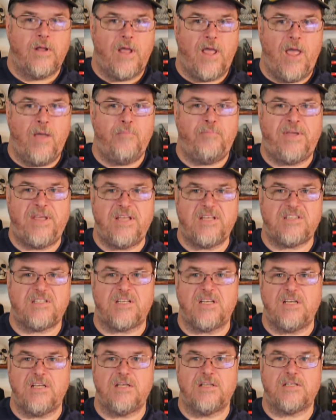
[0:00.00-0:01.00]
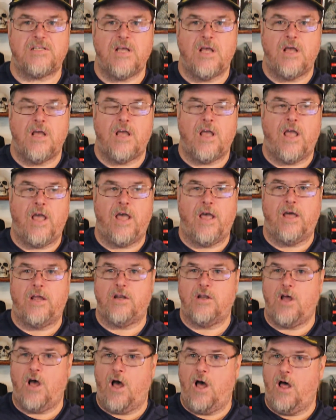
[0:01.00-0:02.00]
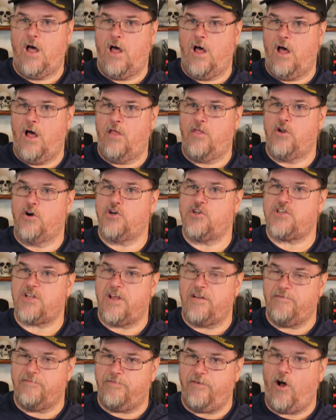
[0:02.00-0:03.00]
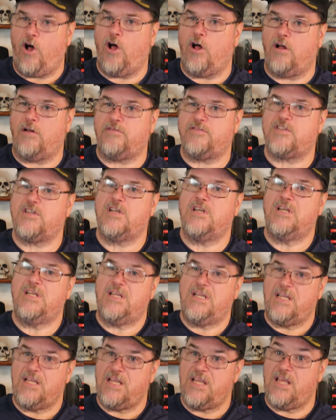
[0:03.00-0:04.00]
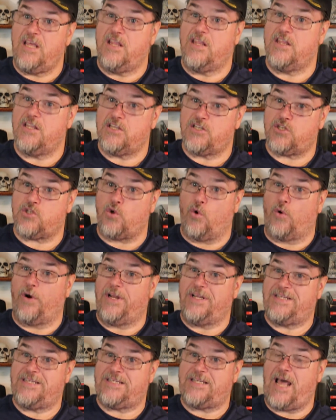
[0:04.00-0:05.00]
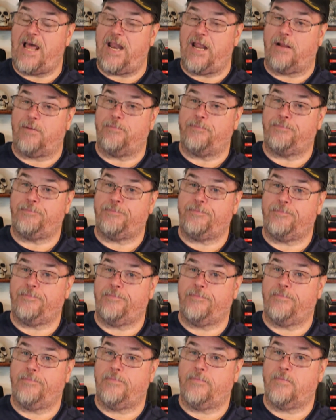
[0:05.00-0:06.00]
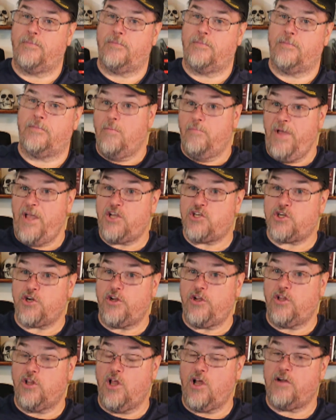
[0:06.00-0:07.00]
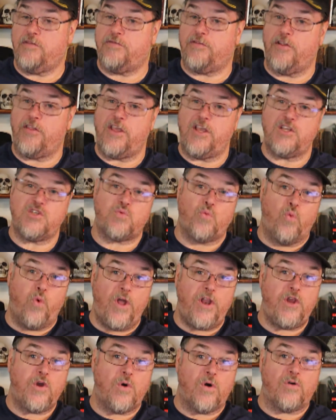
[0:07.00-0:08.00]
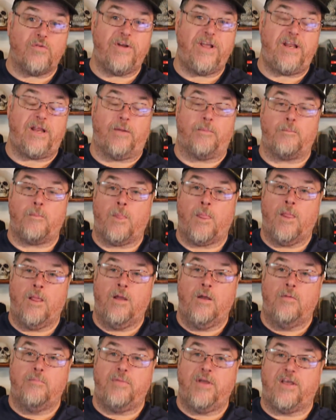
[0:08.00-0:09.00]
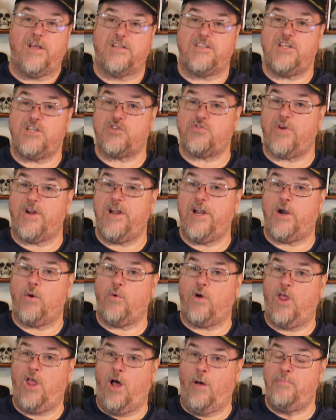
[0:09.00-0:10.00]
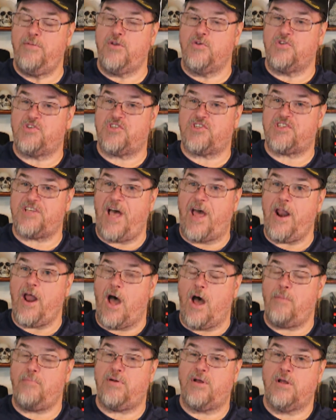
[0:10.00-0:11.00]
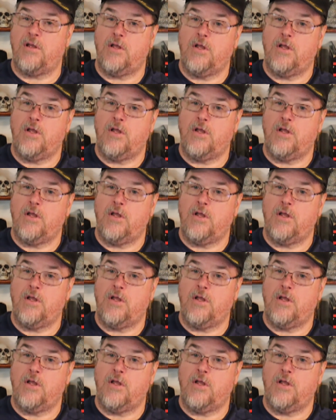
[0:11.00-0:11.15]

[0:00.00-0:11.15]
NPCs and others involved in the story setting. Make sure you look for these when you are reading, because this right here will help you set up